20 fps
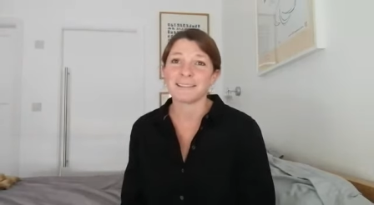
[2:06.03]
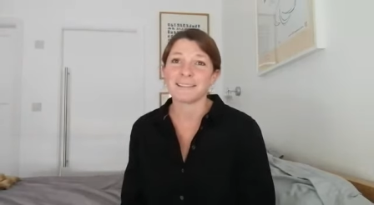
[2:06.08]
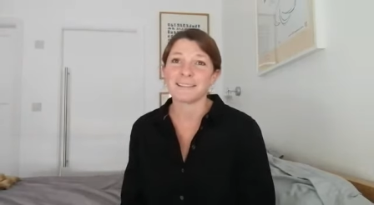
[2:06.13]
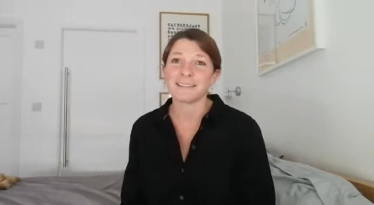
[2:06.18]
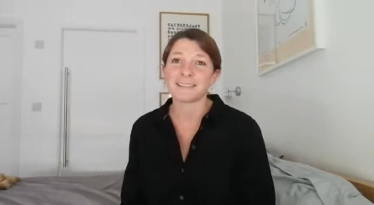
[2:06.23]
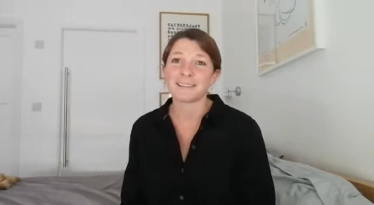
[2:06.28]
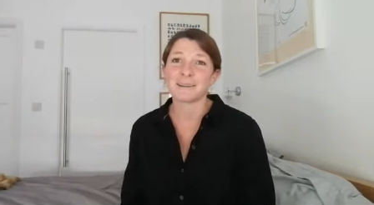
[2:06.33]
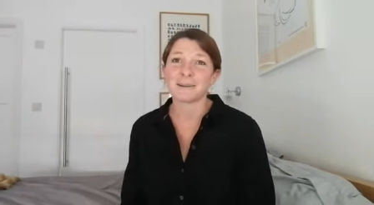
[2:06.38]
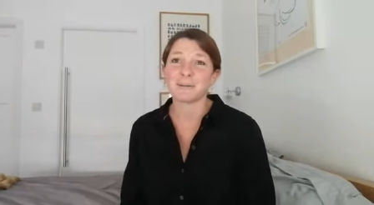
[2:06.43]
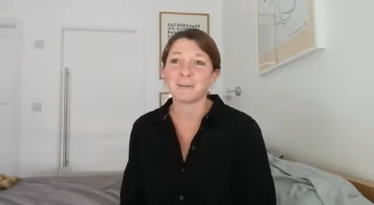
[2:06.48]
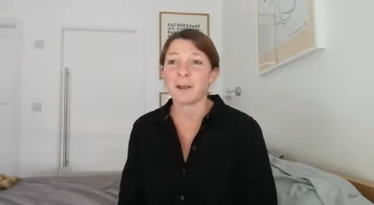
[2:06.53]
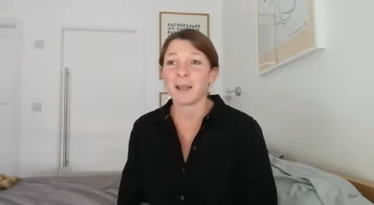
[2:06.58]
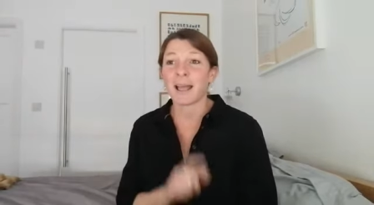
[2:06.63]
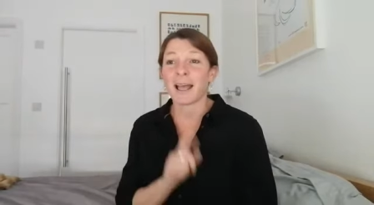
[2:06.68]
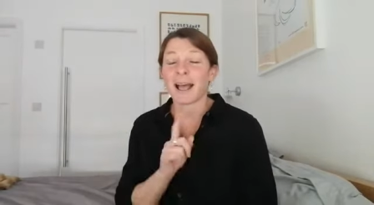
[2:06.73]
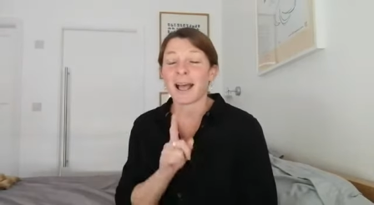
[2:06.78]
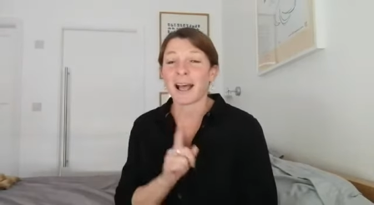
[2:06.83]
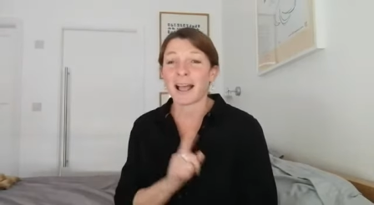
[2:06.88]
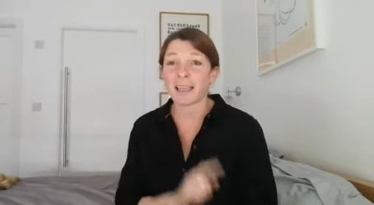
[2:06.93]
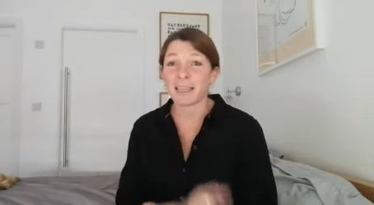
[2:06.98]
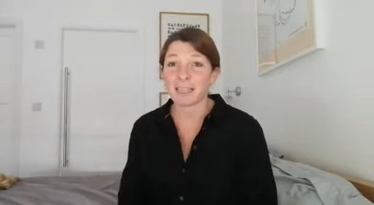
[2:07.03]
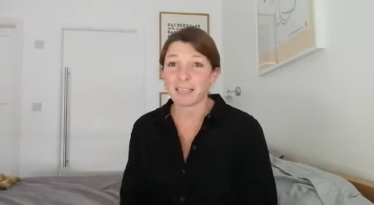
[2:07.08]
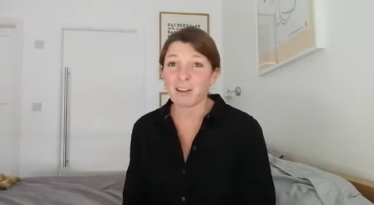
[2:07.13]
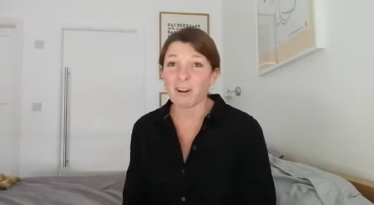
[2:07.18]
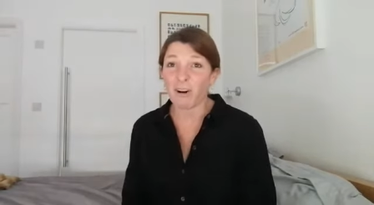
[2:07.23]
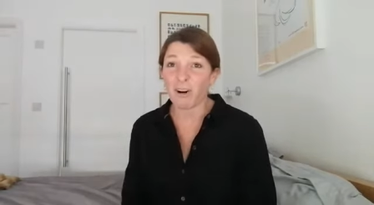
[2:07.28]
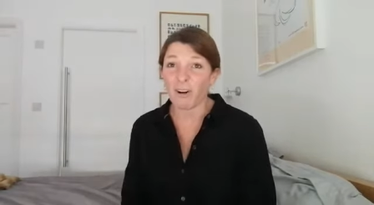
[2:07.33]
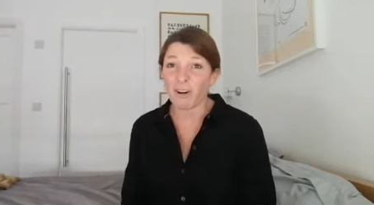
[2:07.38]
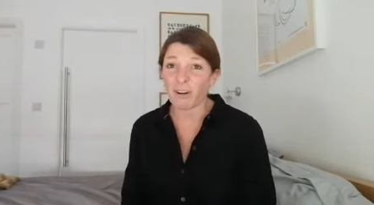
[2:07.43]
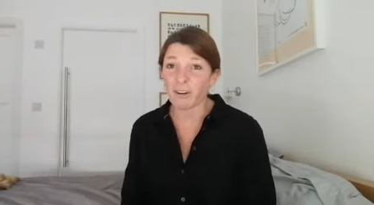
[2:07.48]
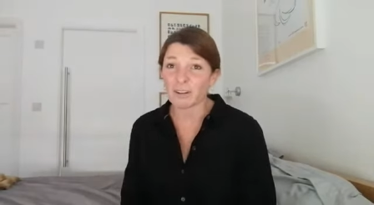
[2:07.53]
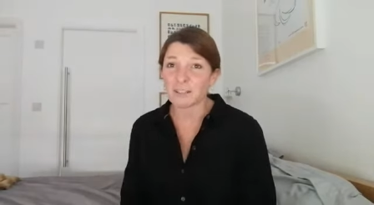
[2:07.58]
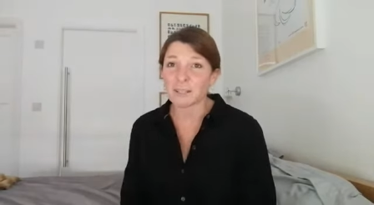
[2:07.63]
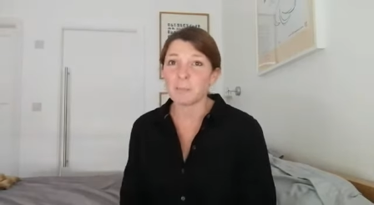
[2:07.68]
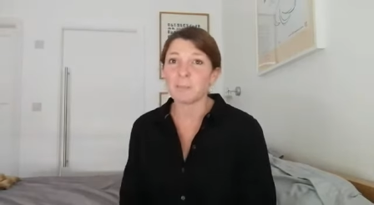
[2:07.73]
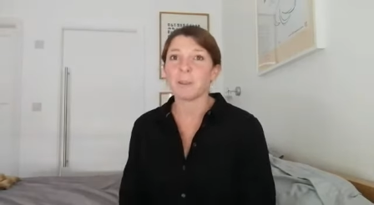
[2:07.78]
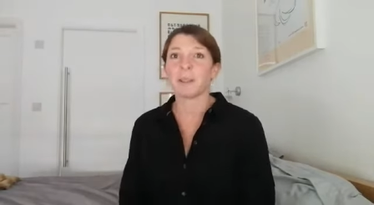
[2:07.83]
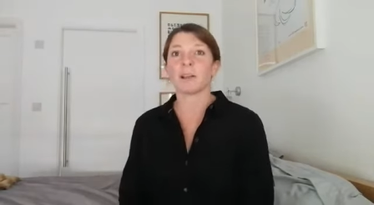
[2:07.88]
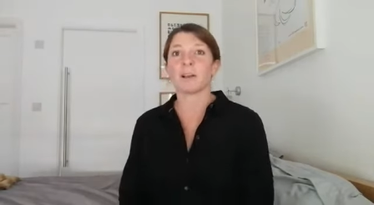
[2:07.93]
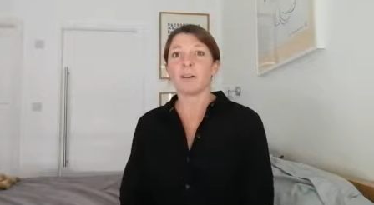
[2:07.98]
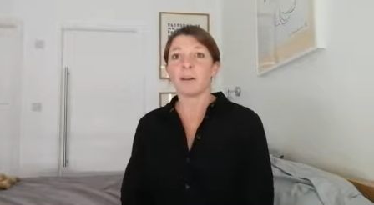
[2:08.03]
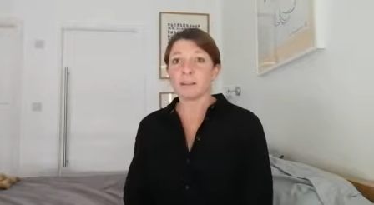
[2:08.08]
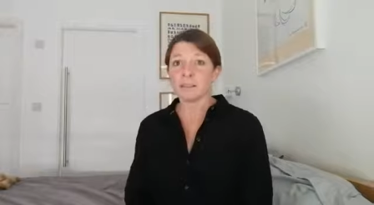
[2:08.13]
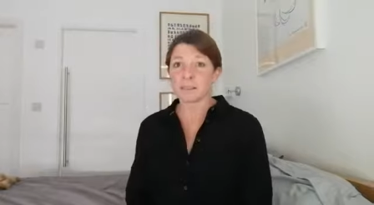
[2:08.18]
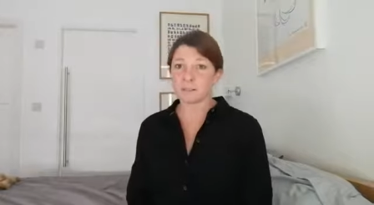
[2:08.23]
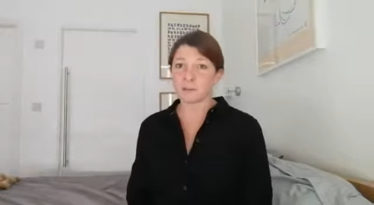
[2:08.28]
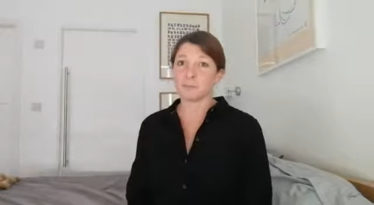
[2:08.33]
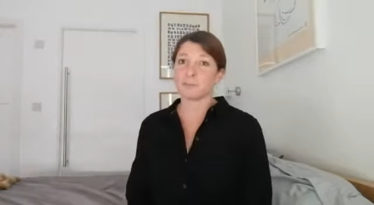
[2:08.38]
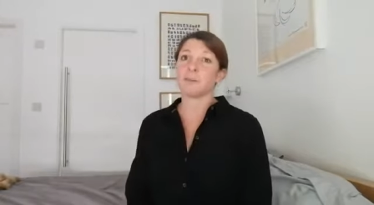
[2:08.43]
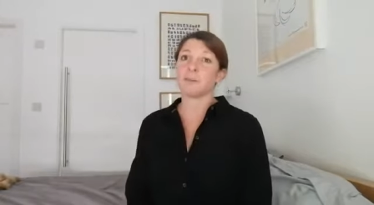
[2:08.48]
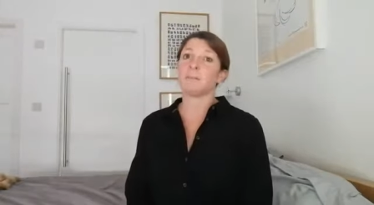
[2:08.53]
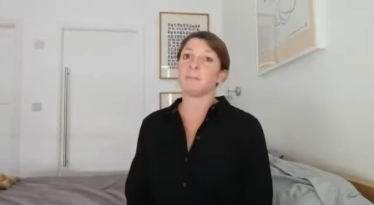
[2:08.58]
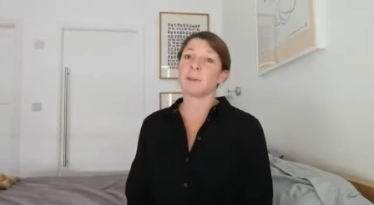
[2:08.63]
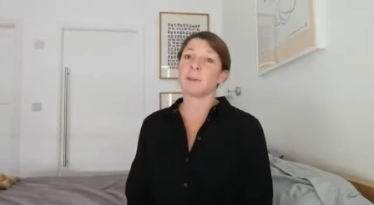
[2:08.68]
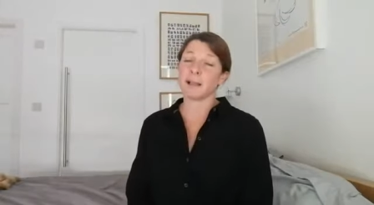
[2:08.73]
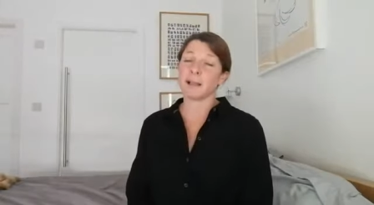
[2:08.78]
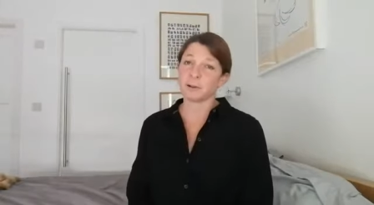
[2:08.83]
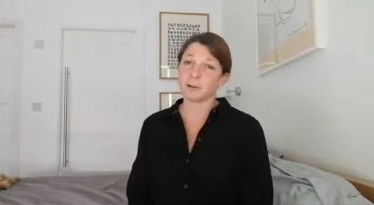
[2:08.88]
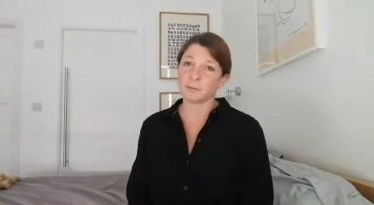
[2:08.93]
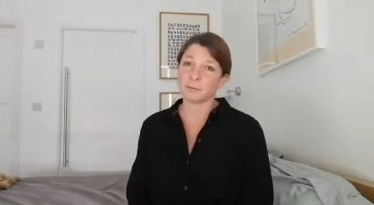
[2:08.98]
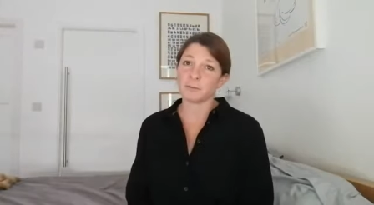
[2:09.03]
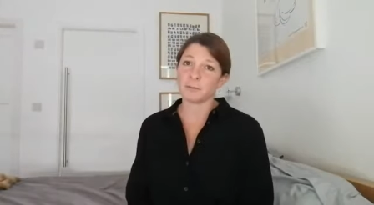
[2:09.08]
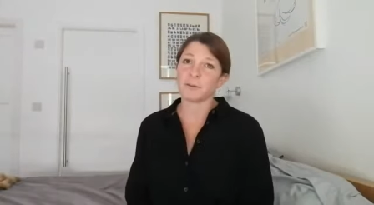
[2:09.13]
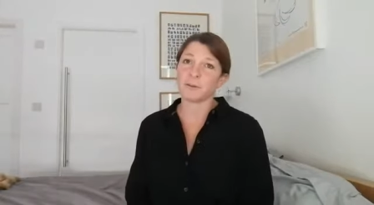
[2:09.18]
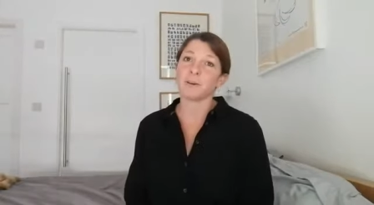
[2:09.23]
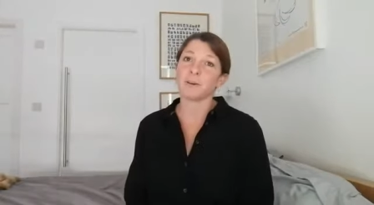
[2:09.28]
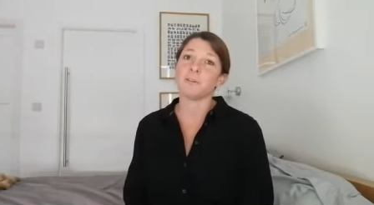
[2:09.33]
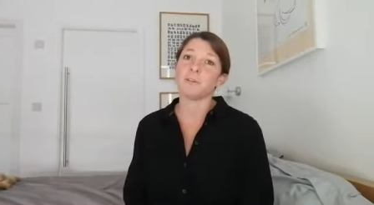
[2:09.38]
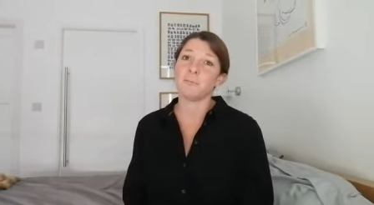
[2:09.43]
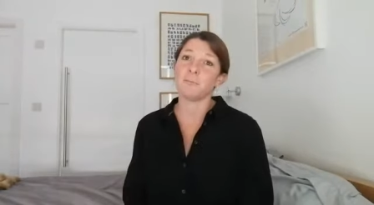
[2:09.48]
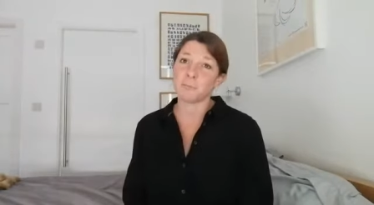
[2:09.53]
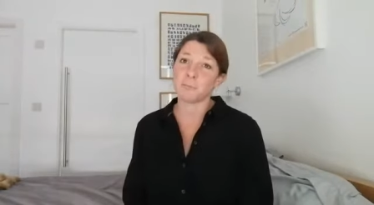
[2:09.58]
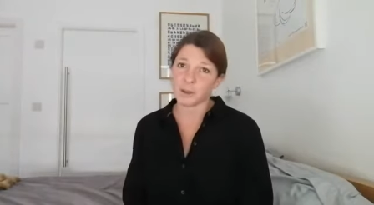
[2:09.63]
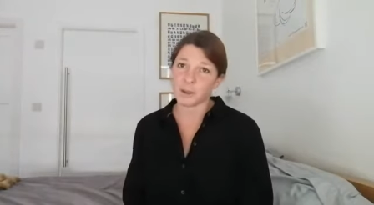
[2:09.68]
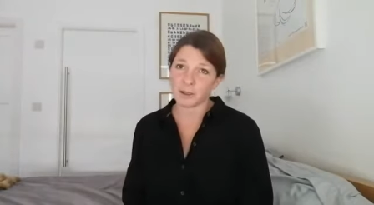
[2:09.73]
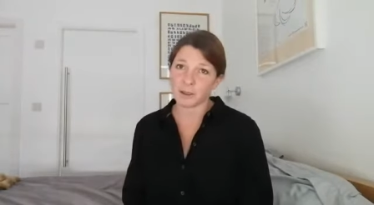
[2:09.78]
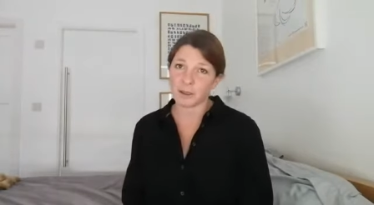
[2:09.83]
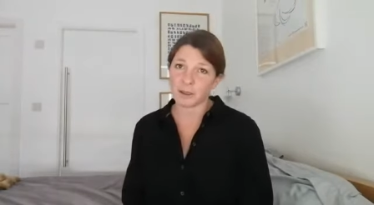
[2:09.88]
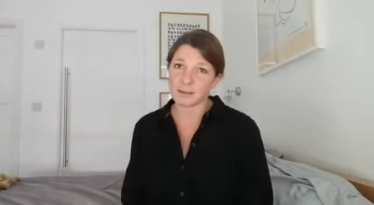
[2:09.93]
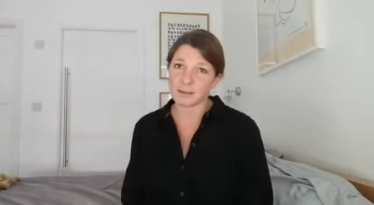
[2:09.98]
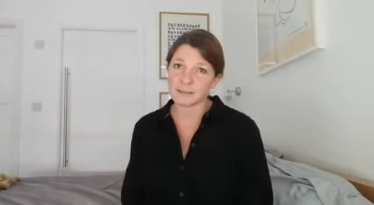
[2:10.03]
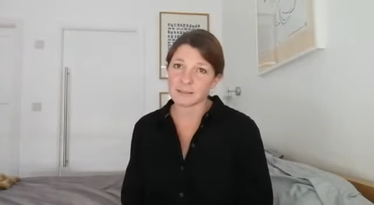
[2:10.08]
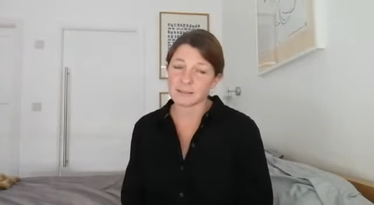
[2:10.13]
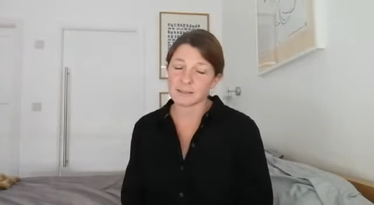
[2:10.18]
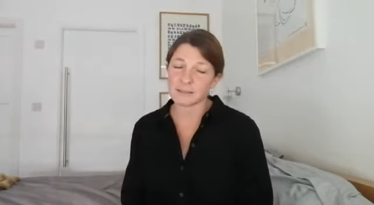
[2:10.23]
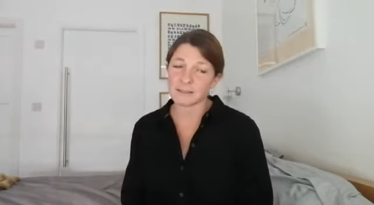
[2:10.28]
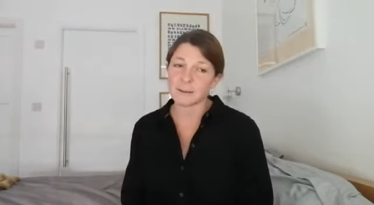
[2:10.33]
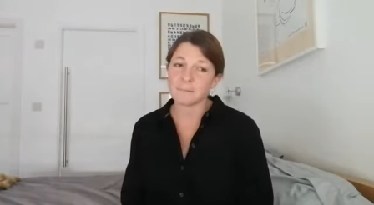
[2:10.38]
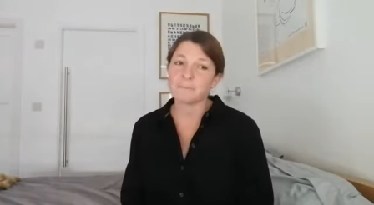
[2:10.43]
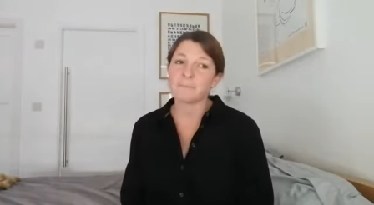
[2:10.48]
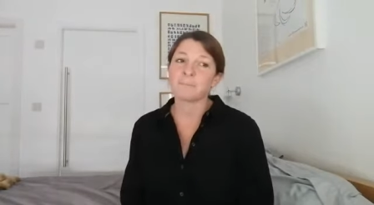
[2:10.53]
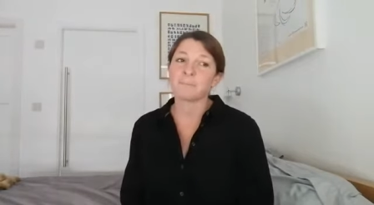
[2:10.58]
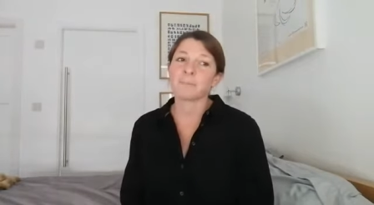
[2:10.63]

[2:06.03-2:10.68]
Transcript: So I thought, because of my love of birds,